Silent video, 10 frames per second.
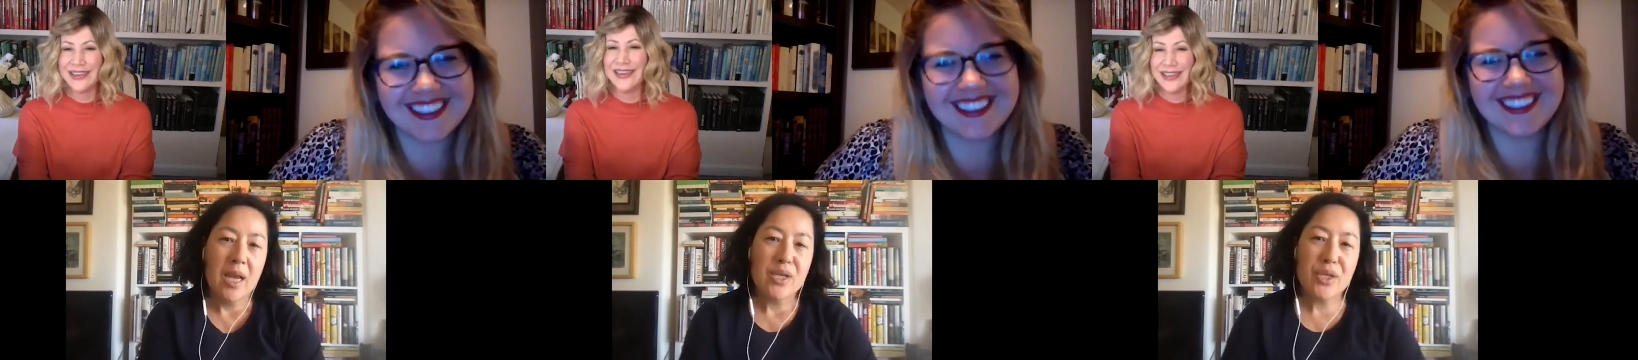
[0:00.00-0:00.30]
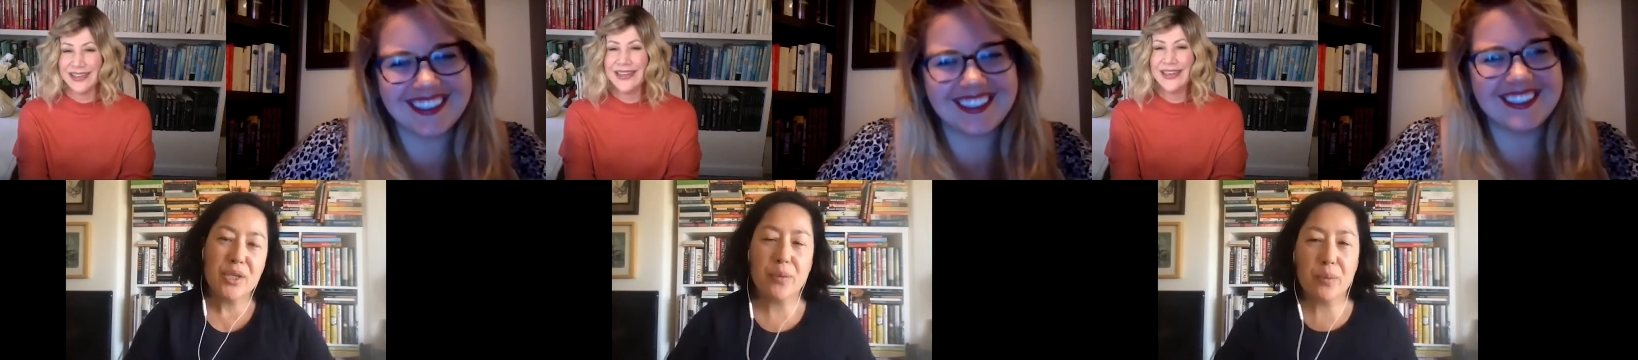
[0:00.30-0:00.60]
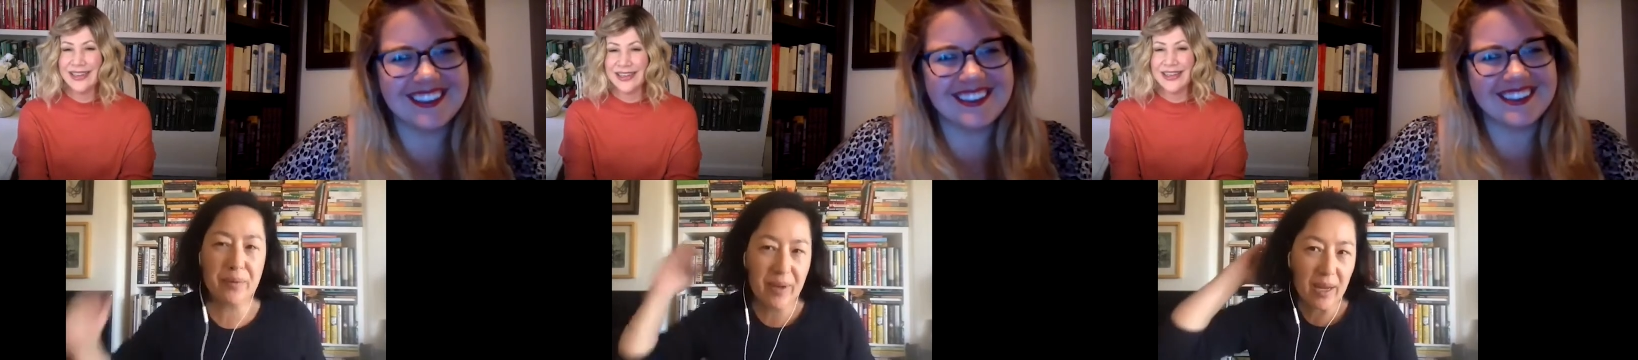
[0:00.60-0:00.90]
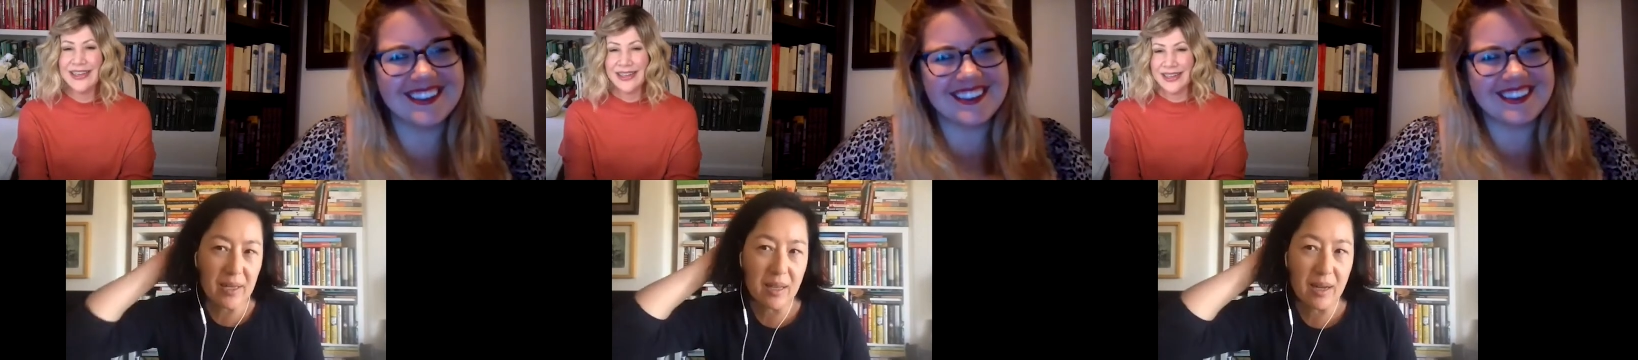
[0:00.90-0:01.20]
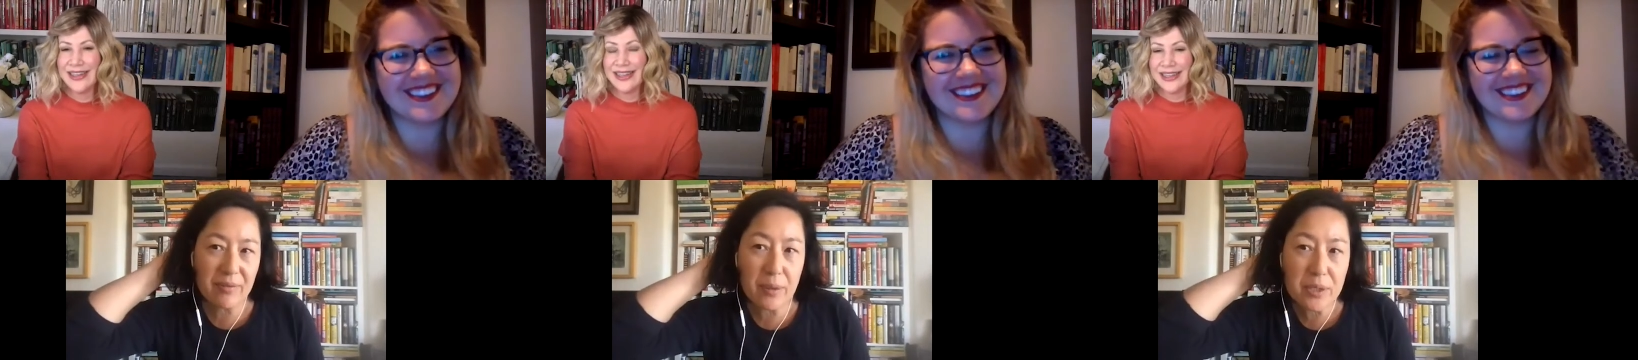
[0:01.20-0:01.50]
Speaker 1: so we've got a
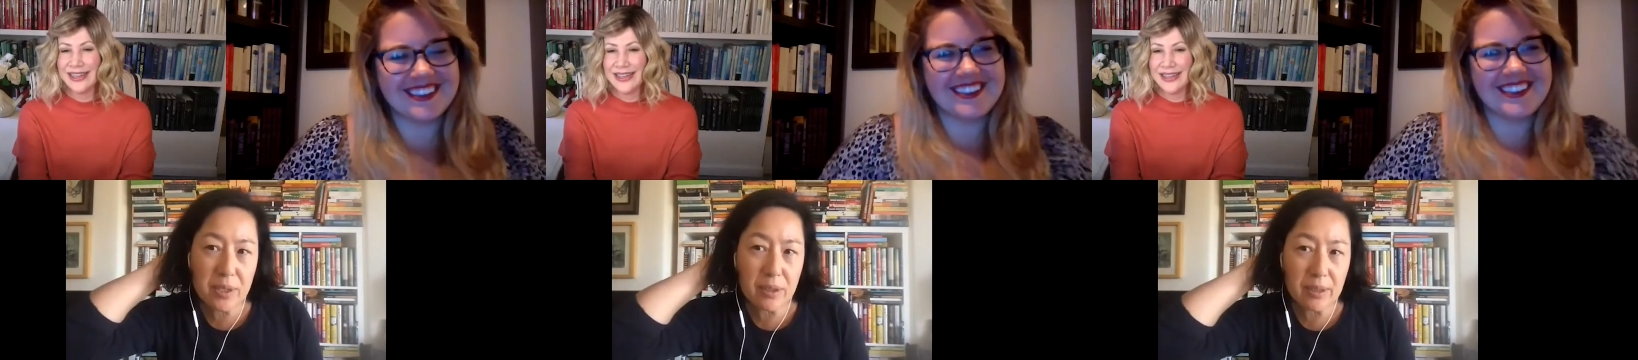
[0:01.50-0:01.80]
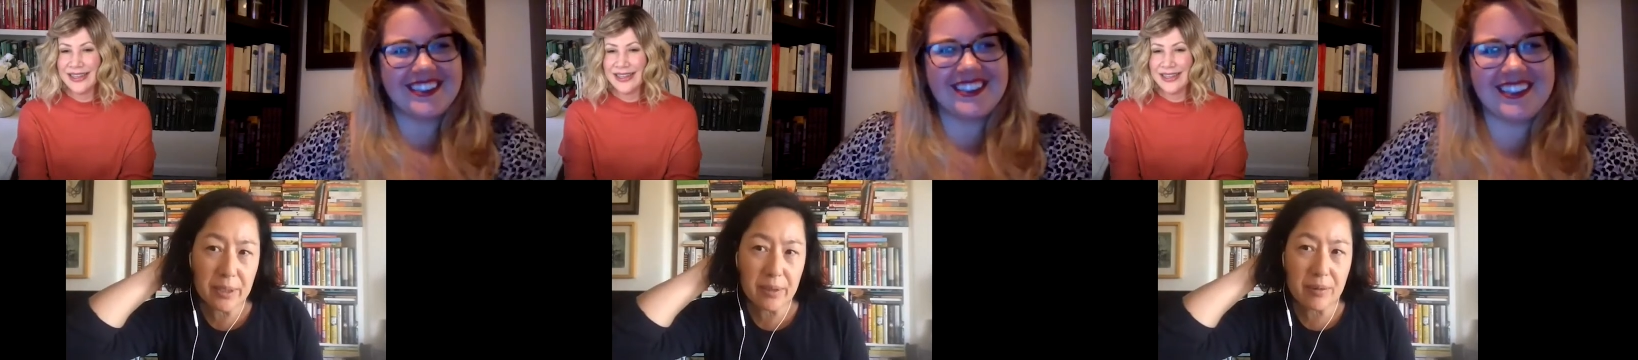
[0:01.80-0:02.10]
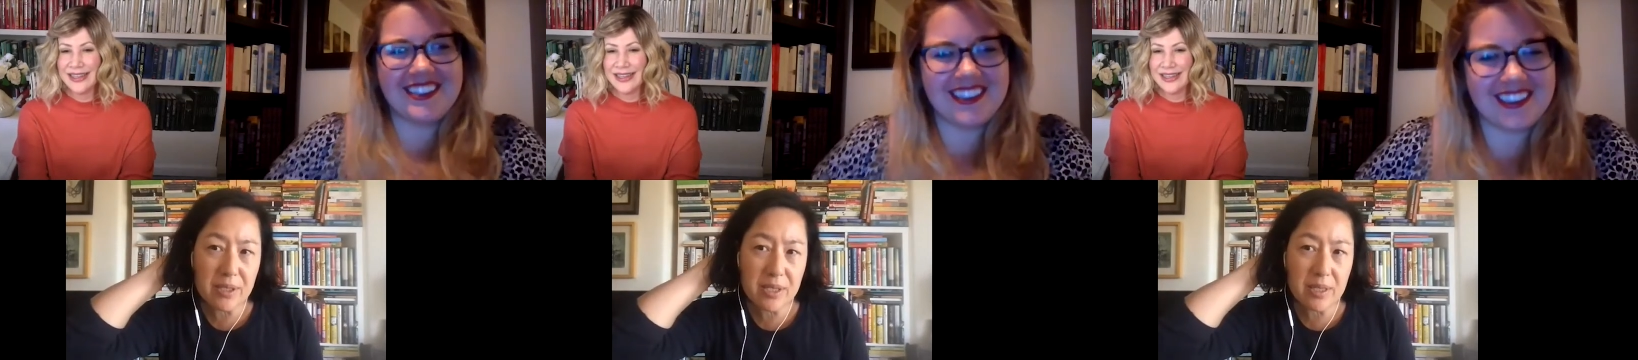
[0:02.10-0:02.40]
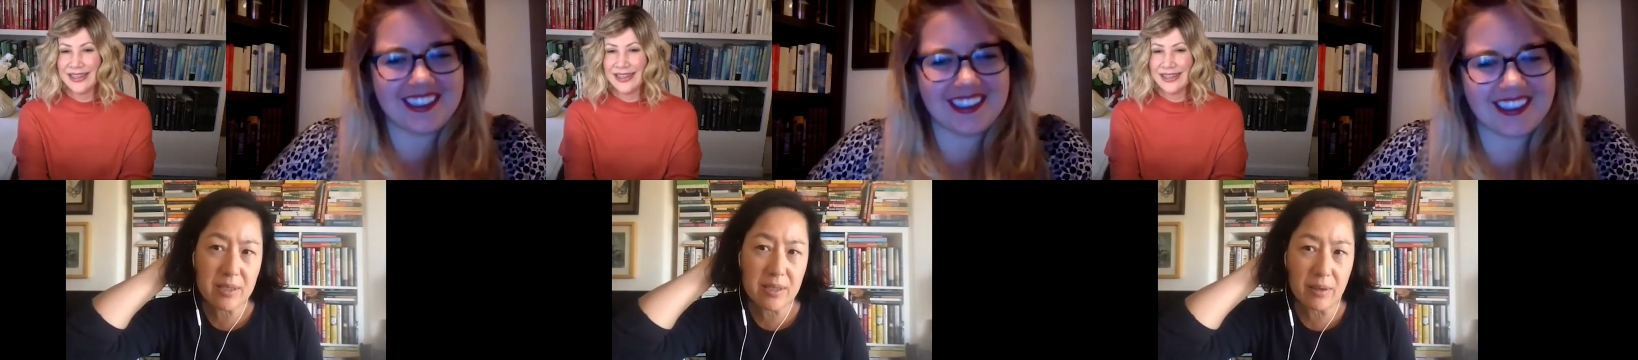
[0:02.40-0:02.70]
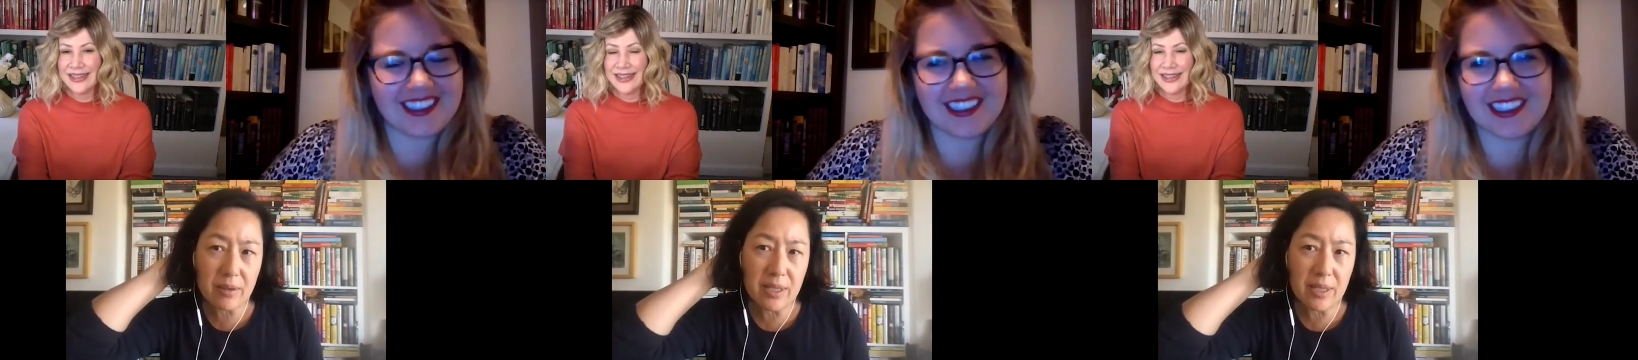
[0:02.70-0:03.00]
lot of folks, including Christine
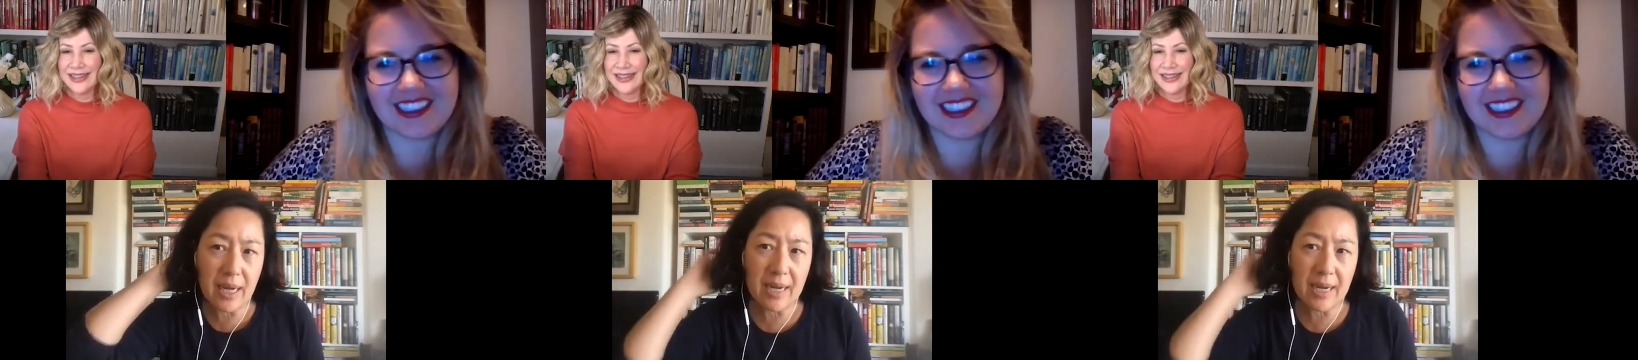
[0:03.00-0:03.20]
Sutherland,